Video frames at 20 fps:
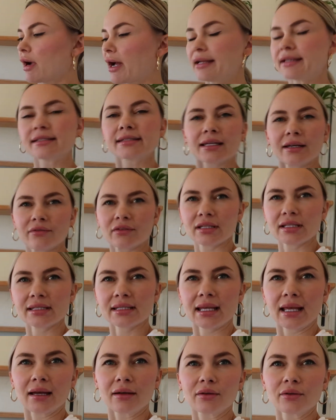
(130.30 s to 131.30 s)
I discovered
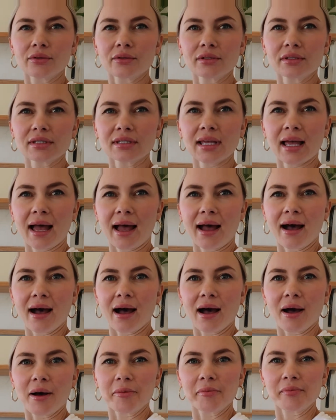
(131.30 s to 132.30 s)
these candles
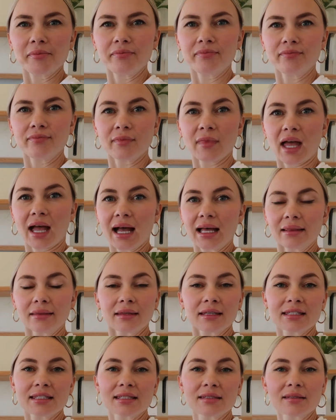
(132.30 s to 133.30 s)
um, at
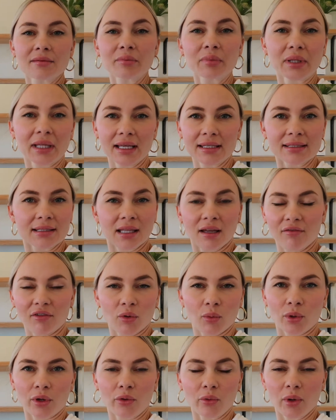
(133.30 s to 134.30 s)
this place in
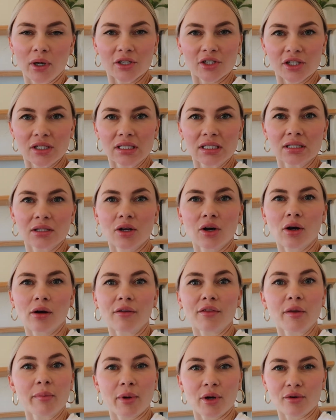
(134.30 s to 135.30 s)
Leavenworth, Washington
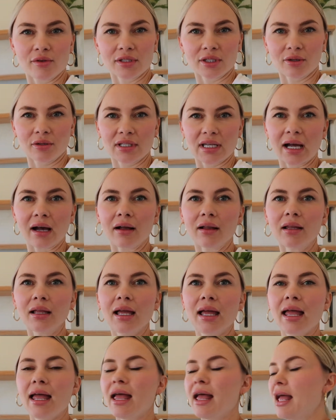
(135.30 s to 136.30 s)
called the Post Hotel.
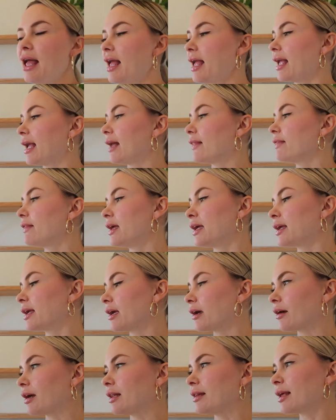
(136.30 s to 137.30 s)
And they
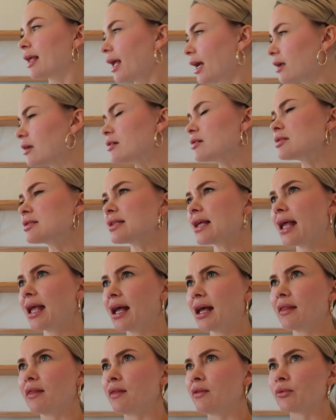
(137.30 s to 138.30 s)
carry the candles
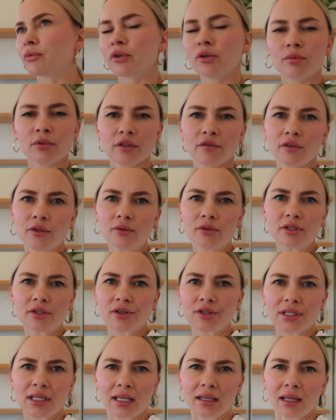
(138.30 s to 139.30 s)
and the room
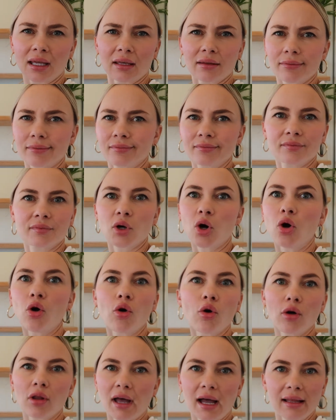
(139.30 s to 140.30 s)
diffusers and like the
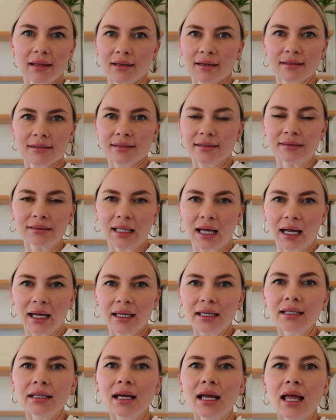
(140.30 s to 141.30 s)
whole Alex
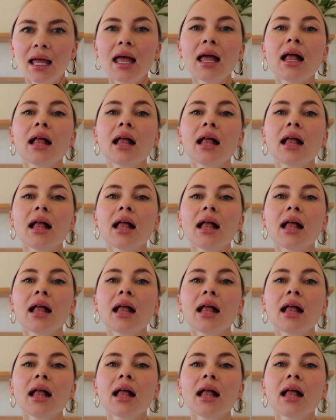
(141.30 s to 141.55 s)
line,